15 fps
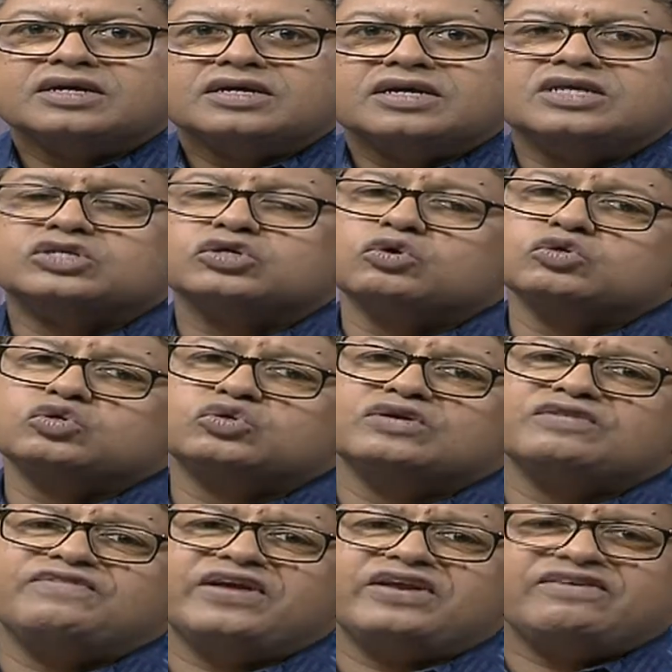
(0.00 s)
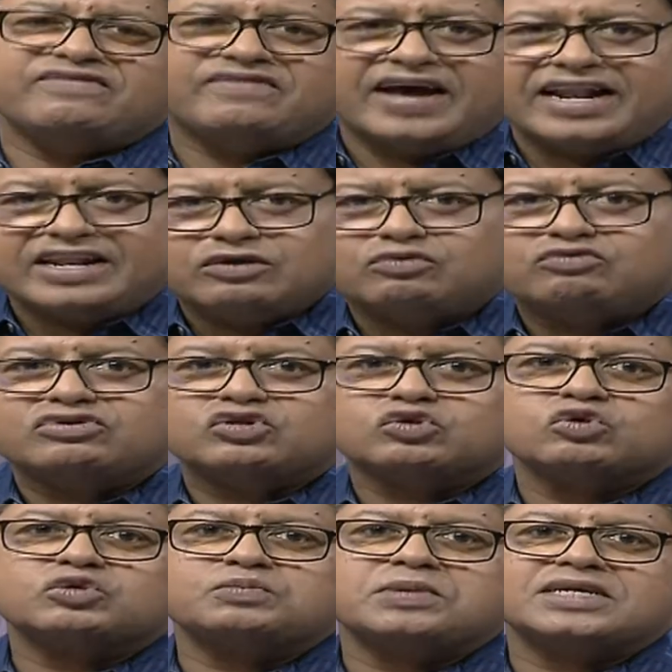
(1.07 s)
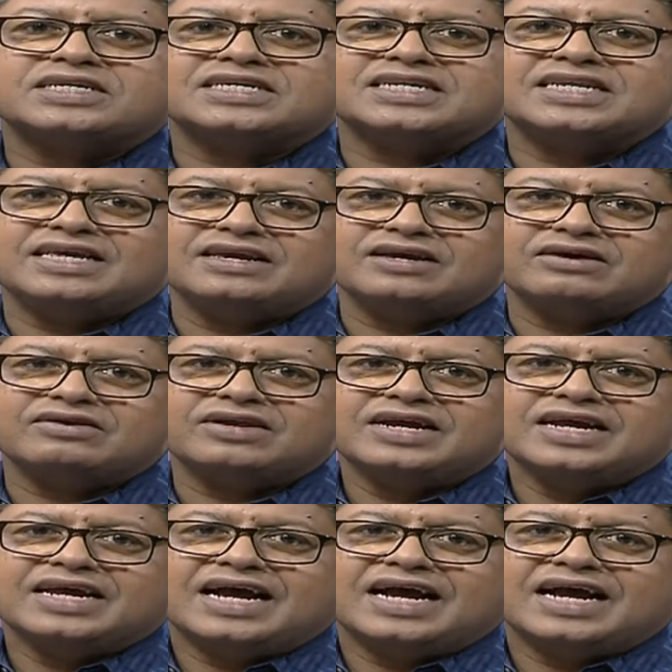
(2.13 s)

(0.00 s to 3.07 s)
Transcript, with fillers: He's also a very valued resource person here